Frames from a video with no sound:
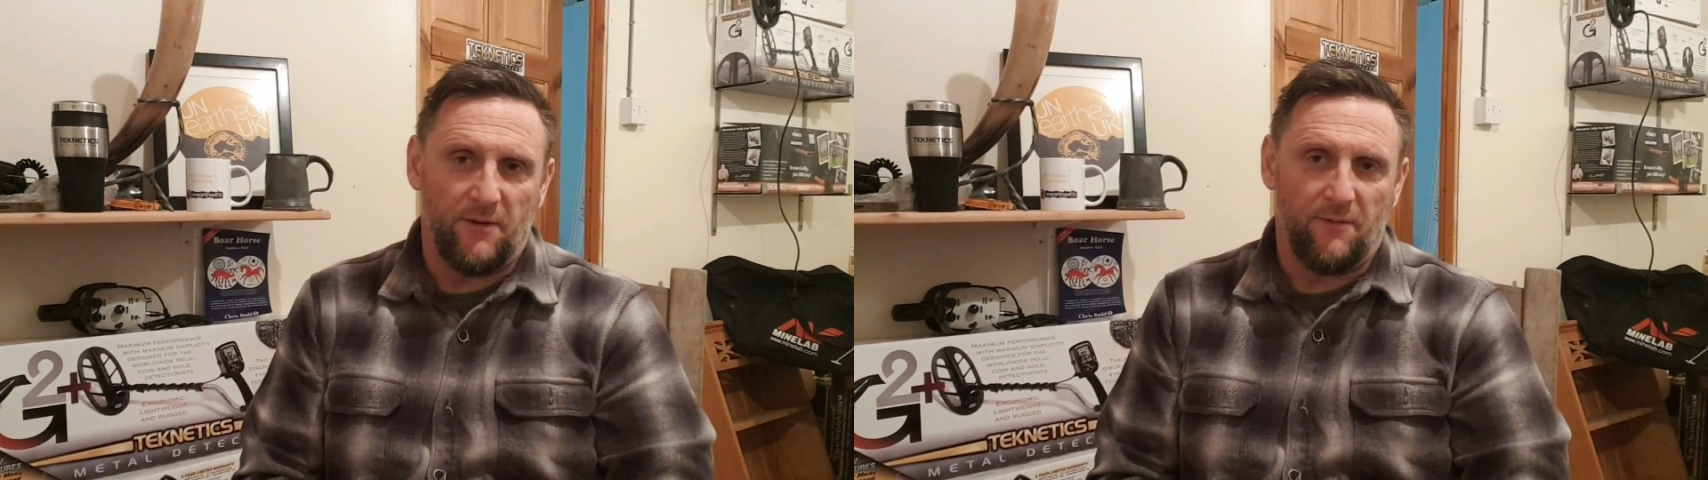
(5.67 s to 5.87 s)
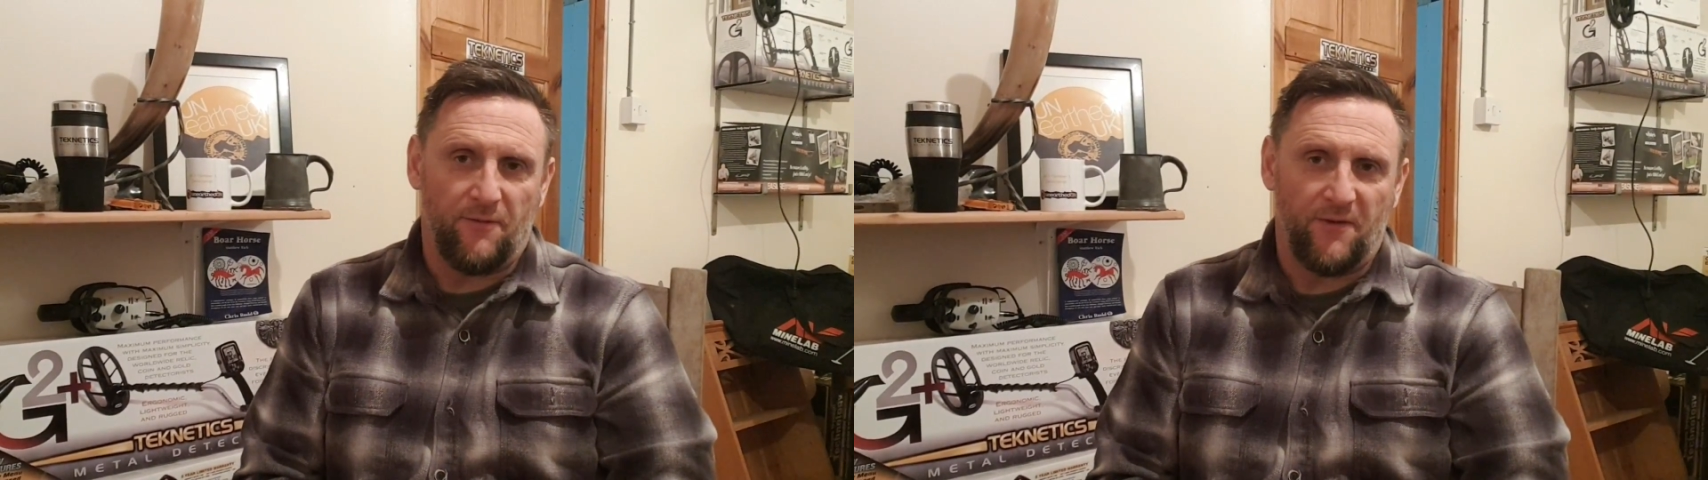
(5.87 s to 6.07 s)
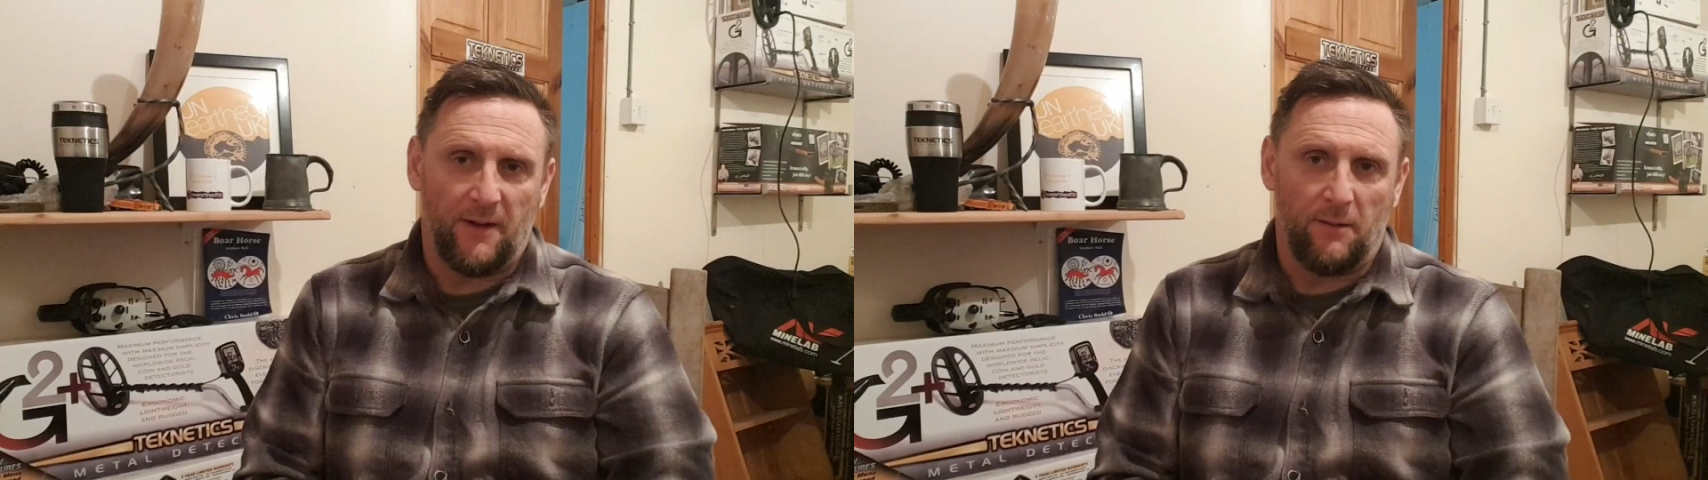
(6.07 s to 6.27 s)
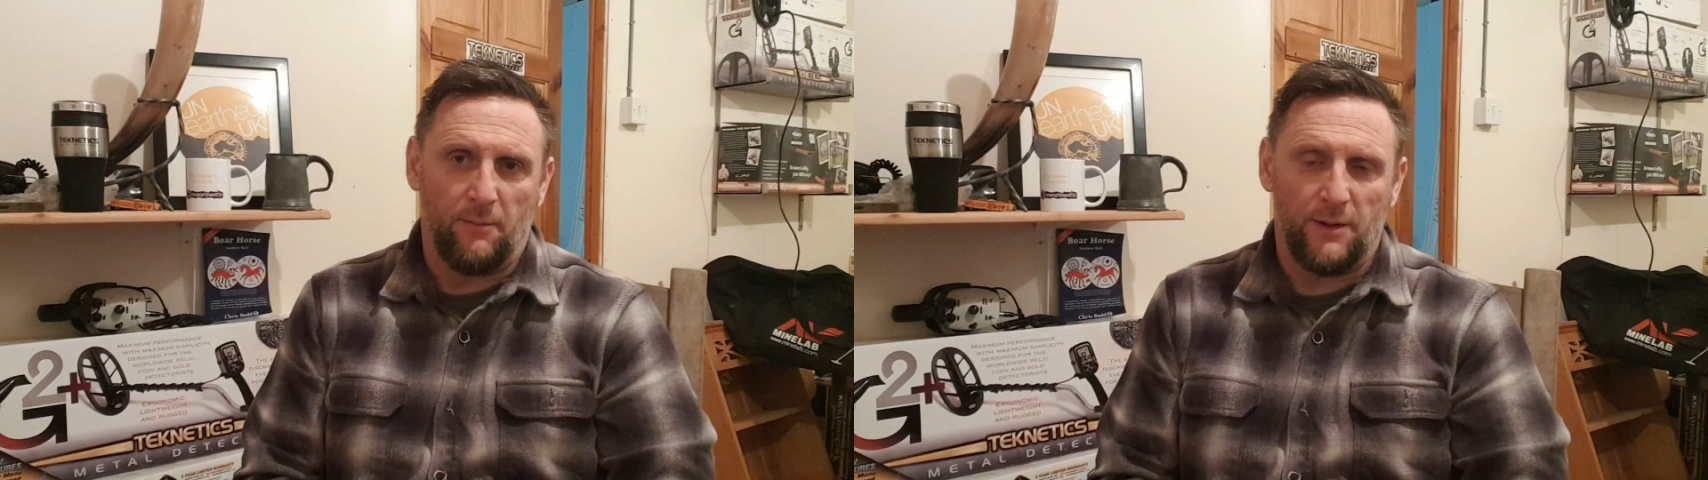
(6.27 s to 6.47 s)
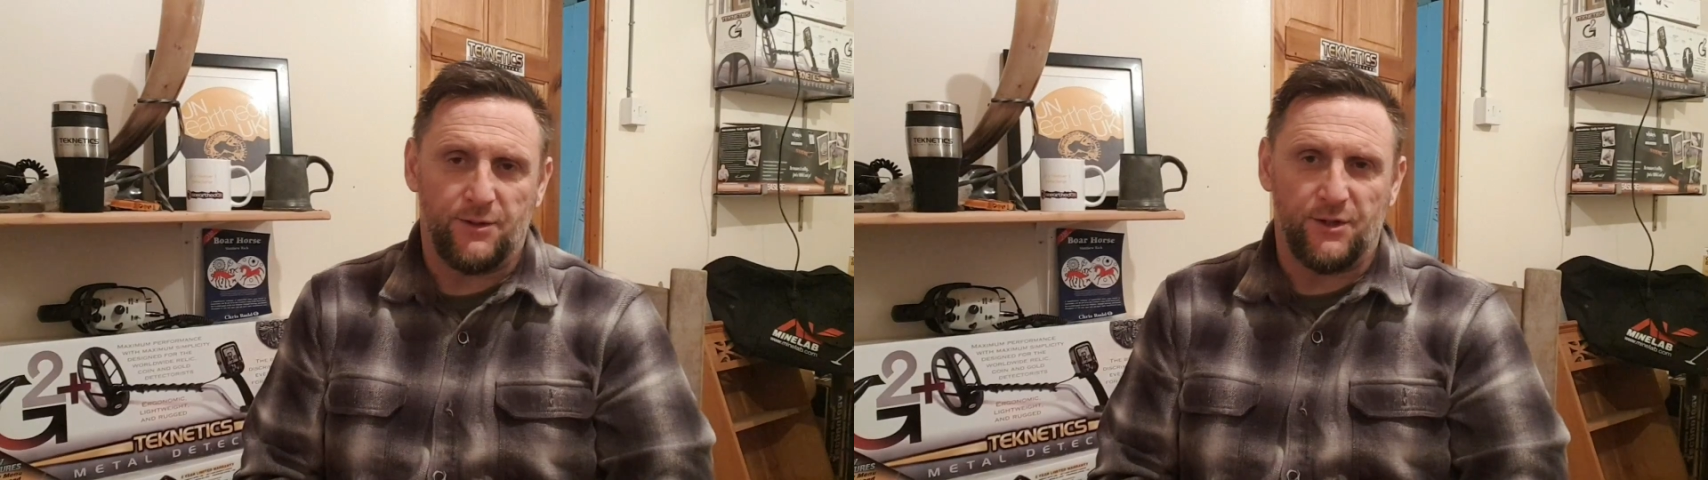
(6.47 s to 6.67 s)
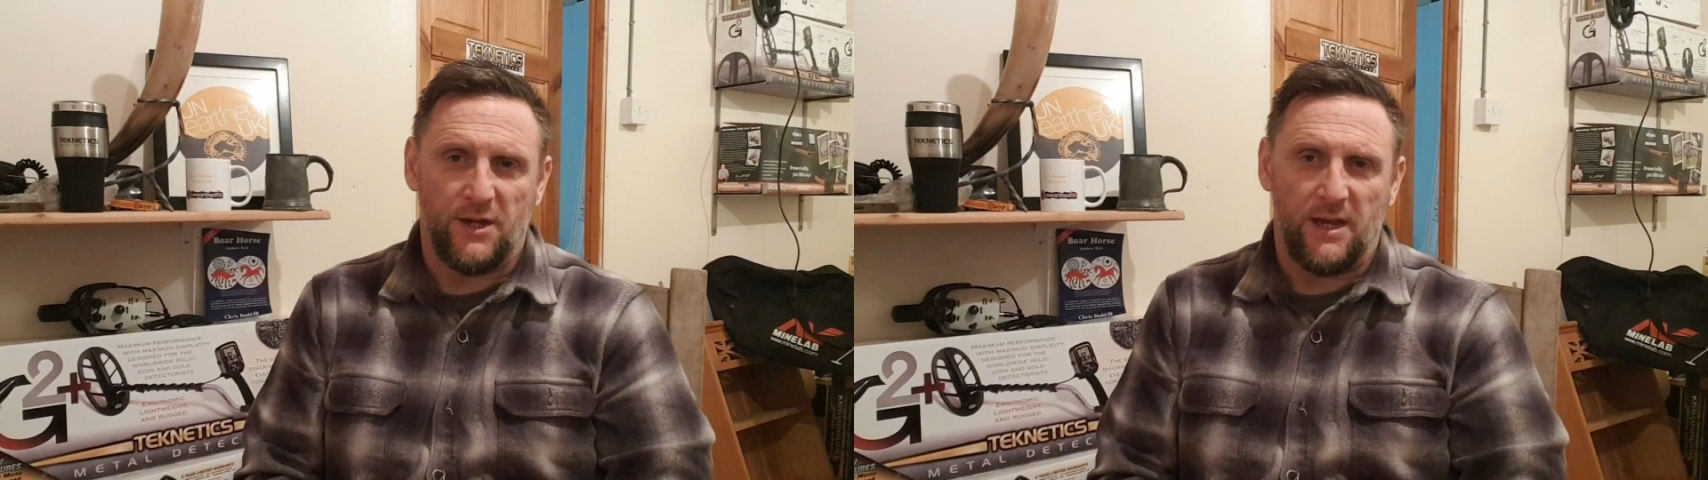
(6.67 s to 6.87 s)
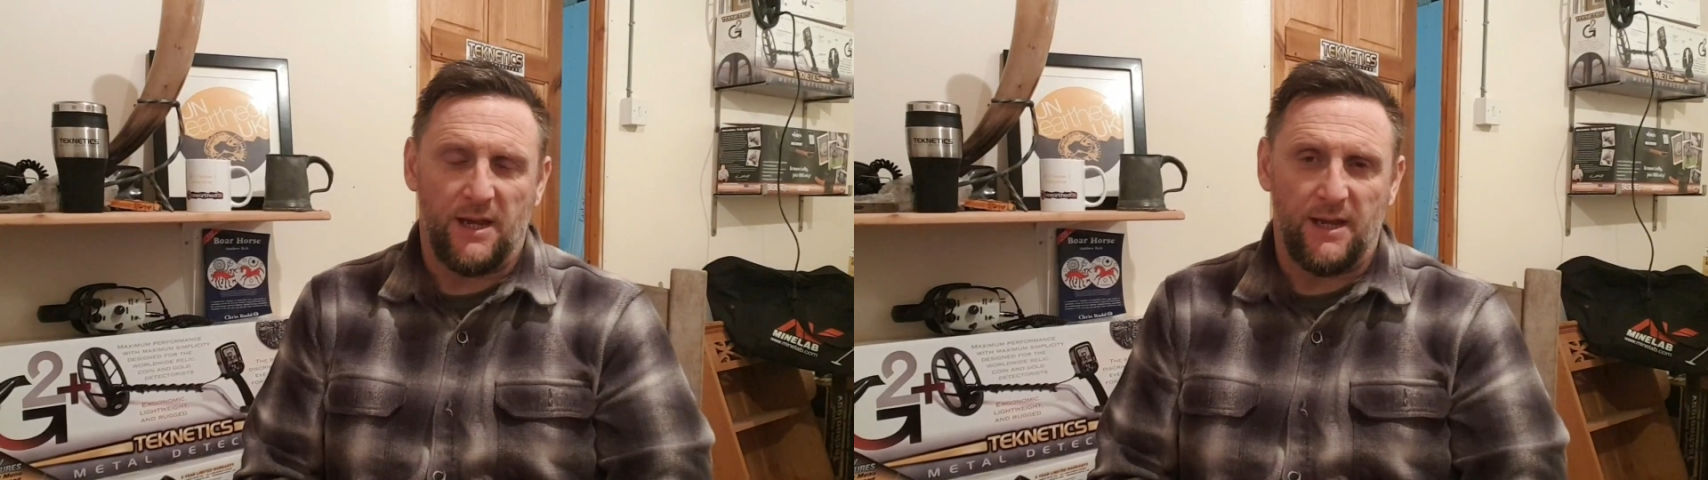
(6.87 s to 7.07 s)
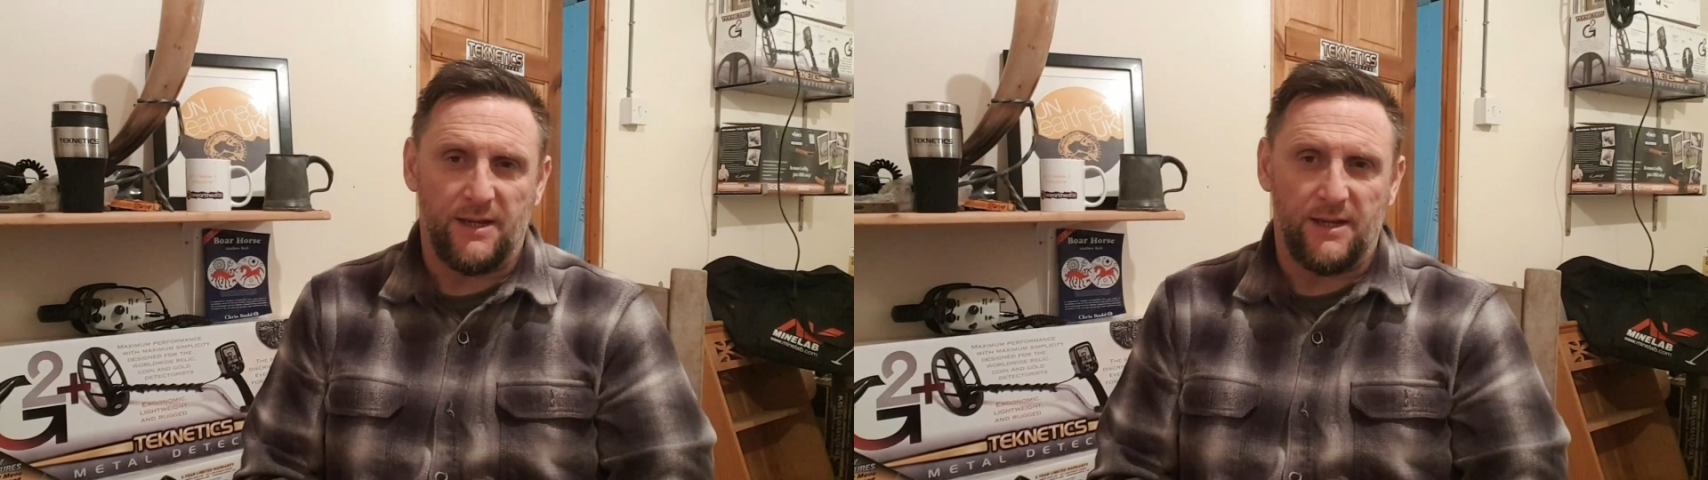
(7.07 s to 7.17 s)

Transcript: film today